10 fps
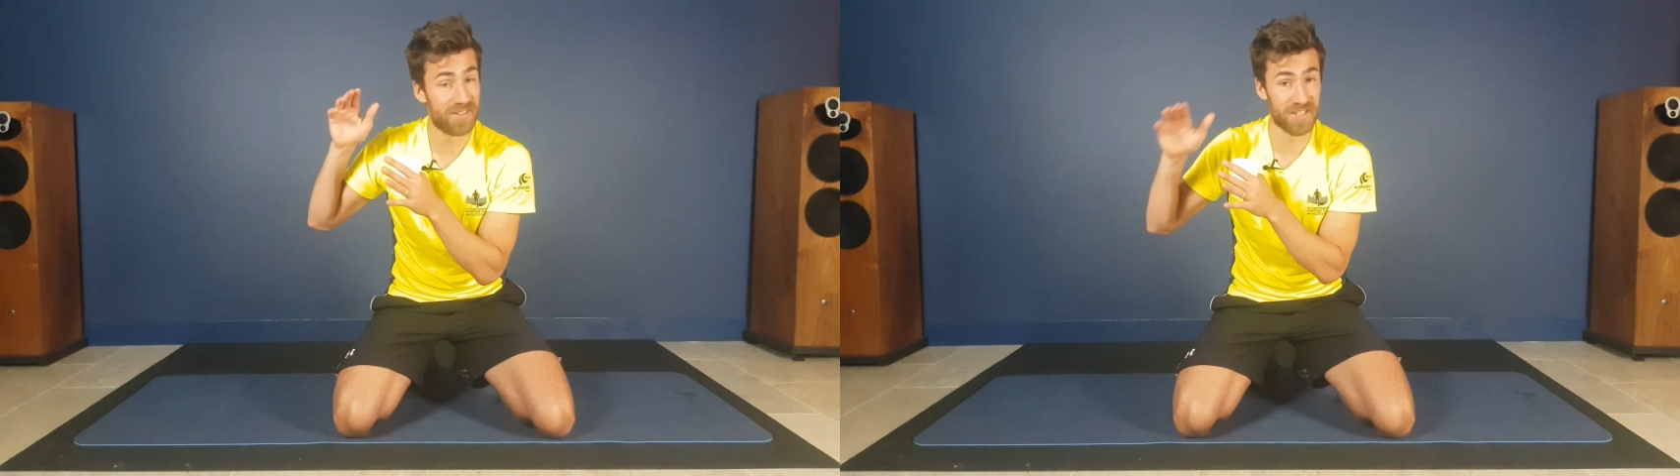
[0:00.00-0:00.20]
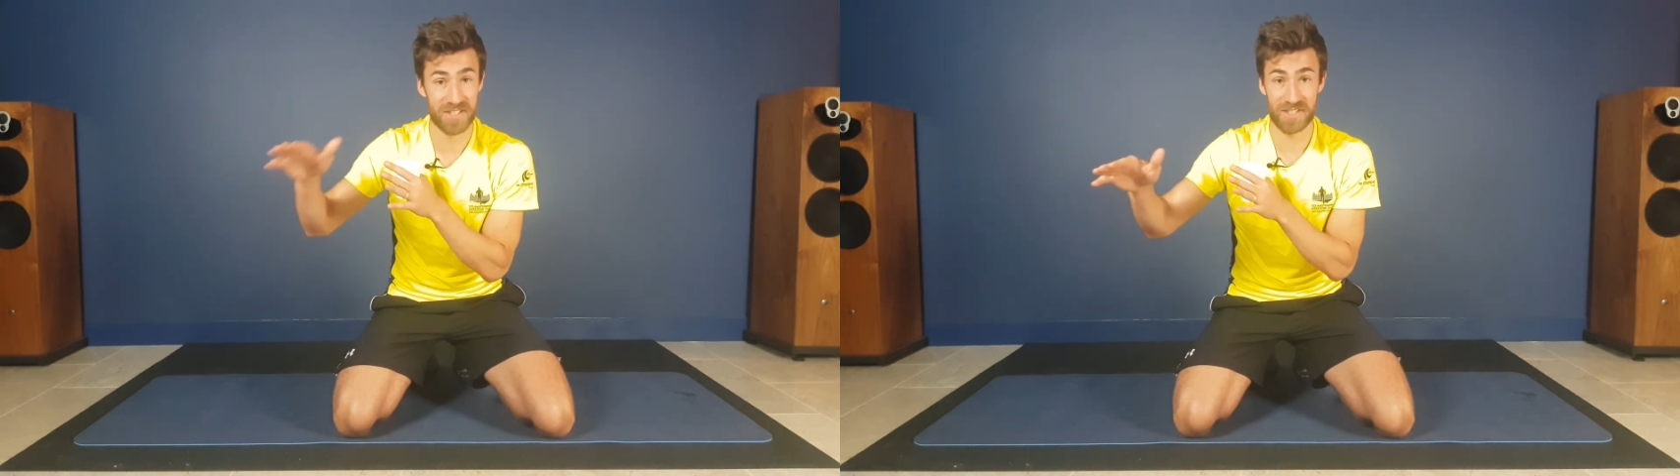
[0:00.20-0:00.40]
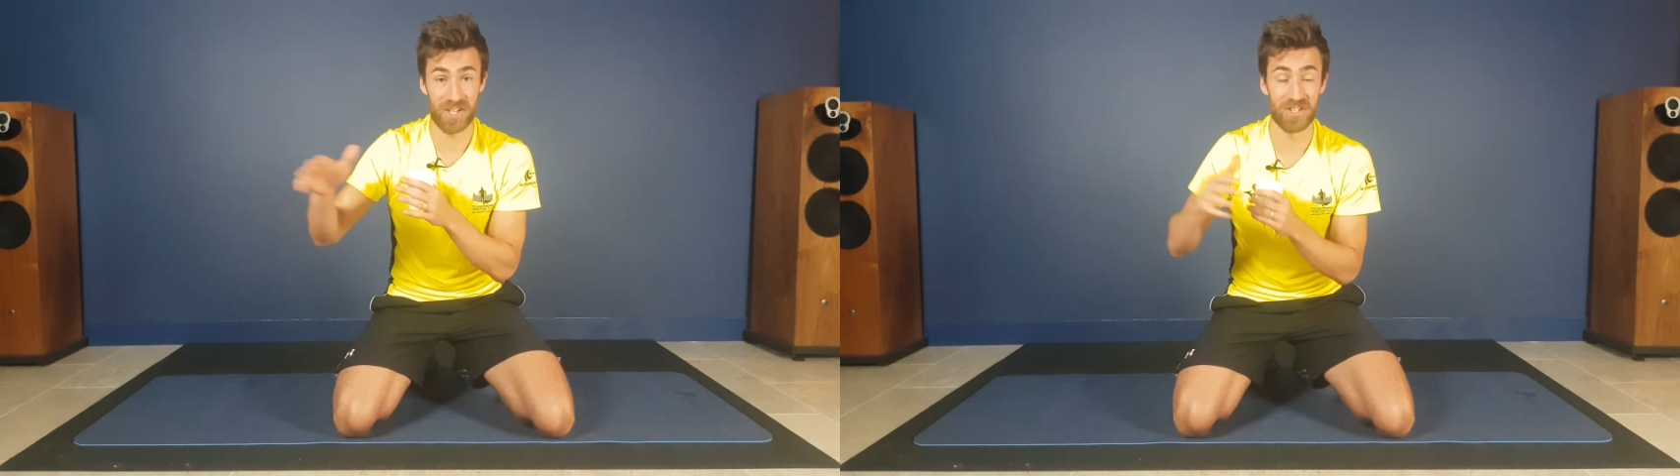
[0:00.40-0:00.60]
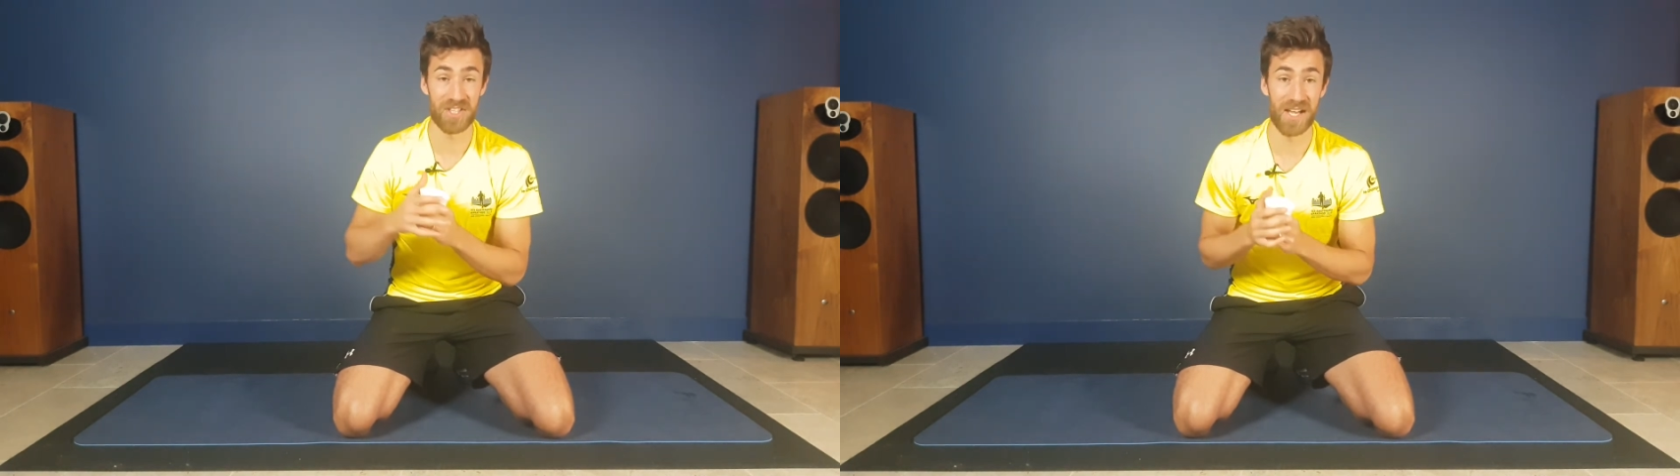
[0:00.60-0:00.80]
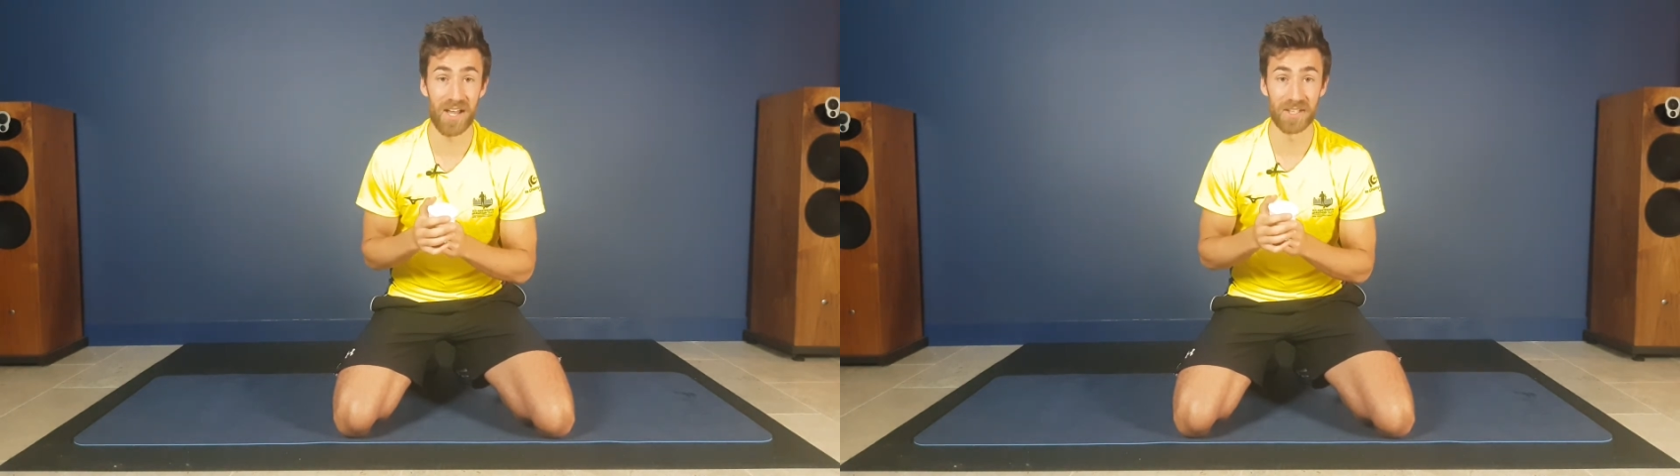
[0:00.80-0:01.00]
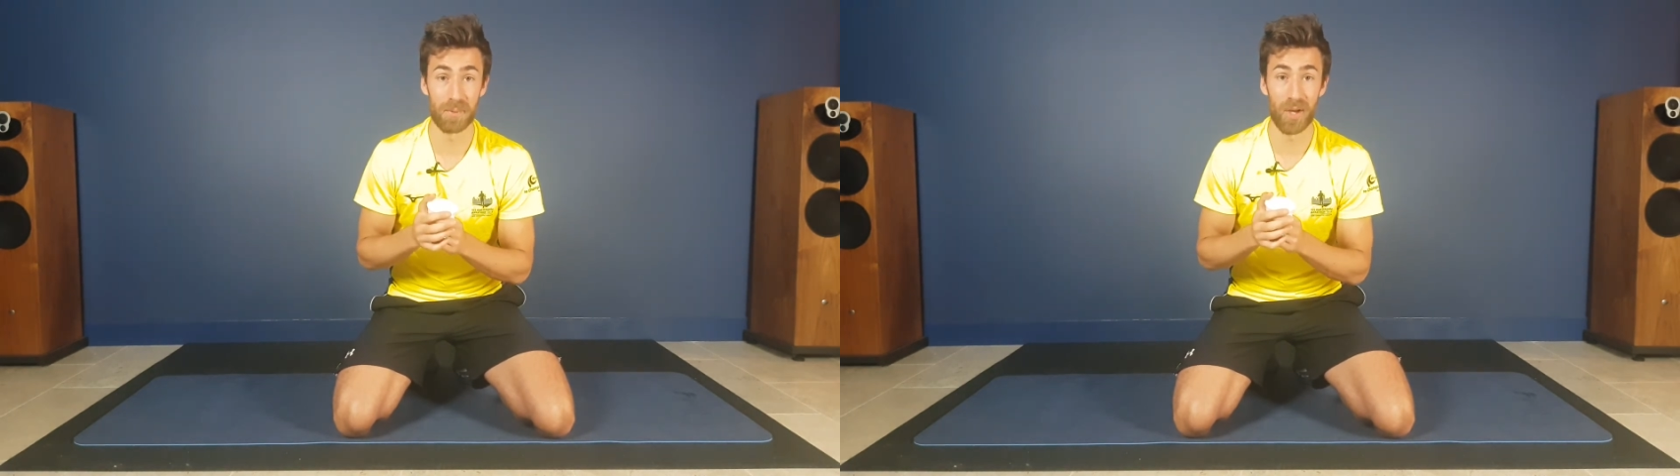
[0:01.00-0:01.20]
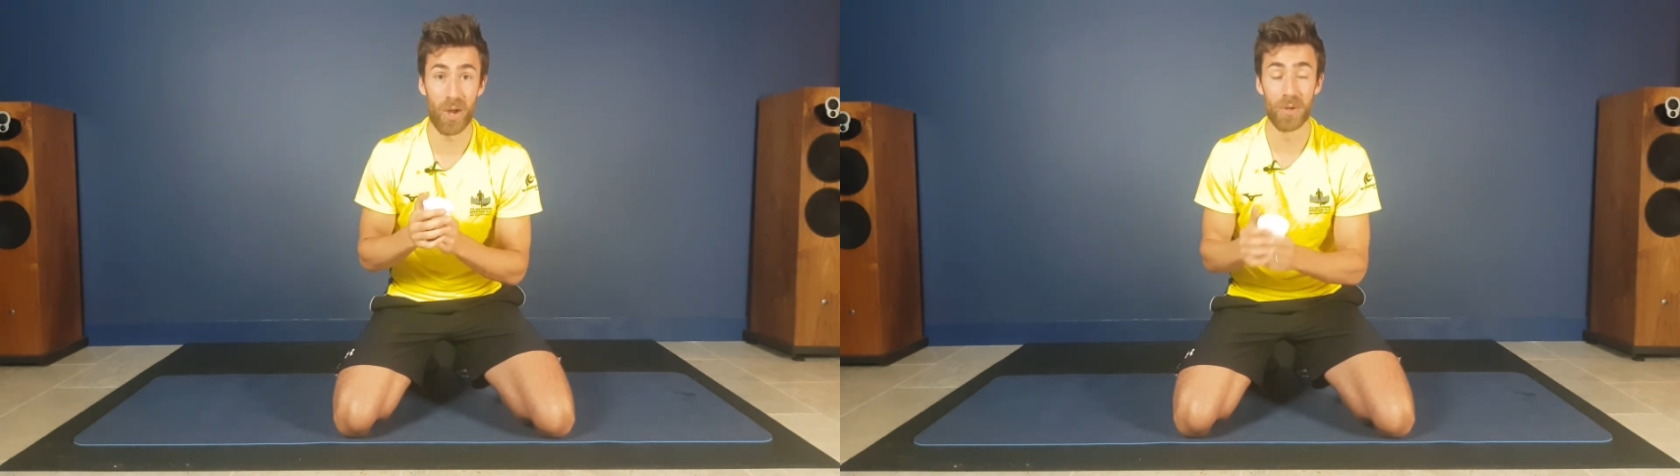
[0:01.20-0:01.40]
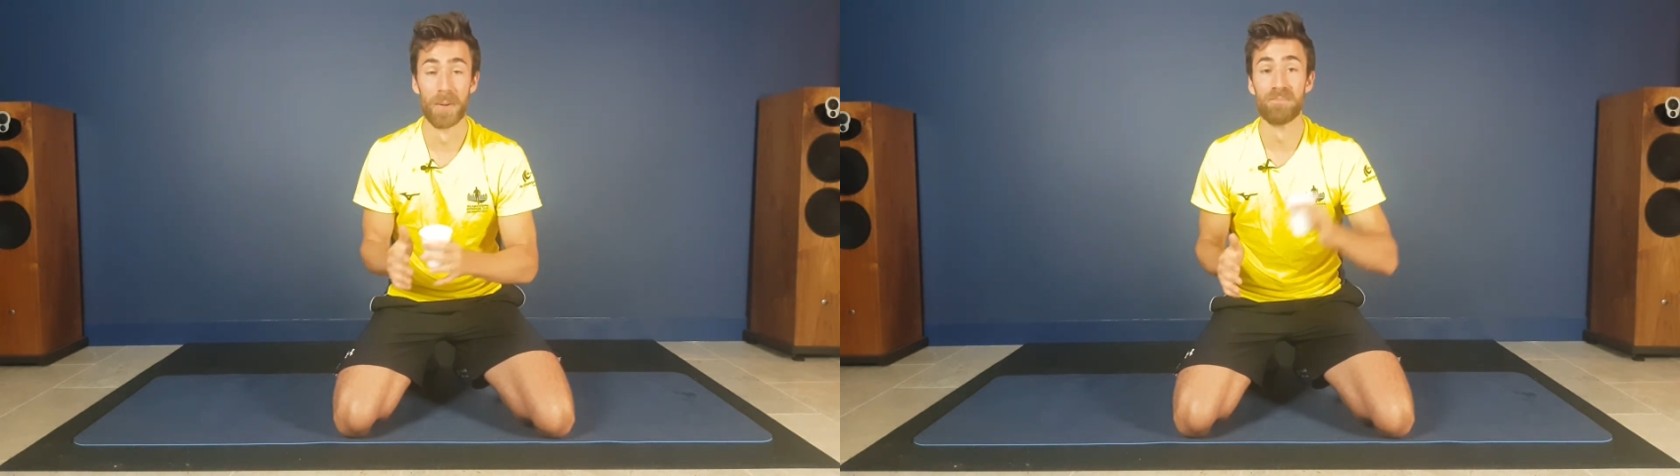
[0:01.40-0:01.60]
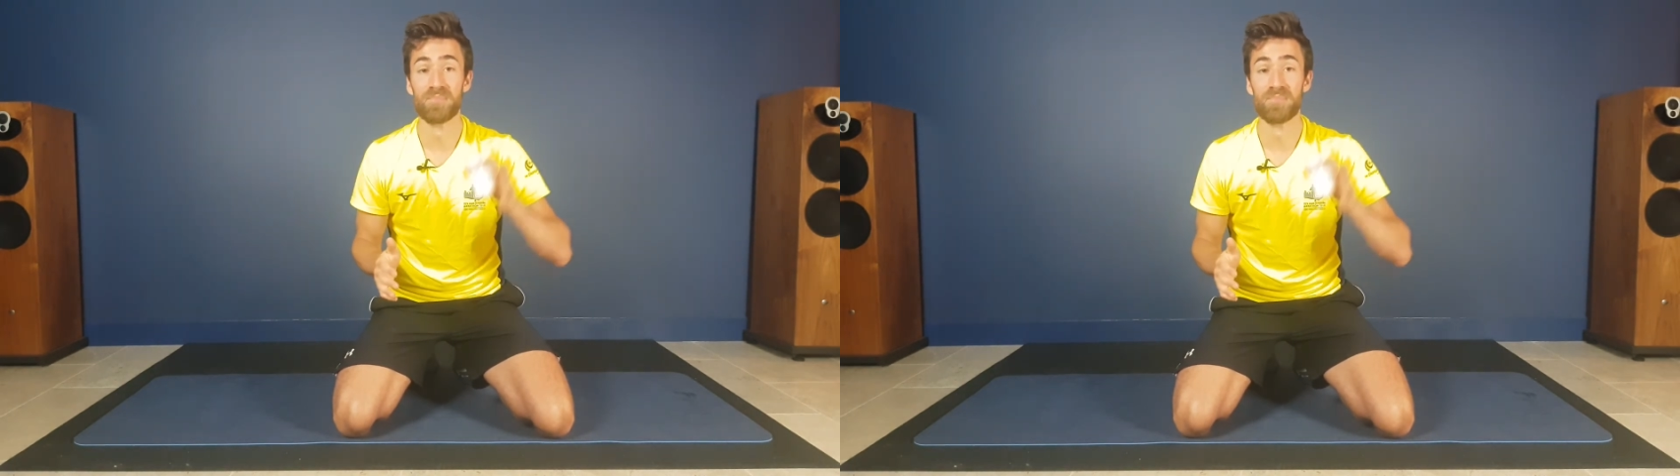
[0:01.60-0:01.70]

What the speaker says: just touch that like below.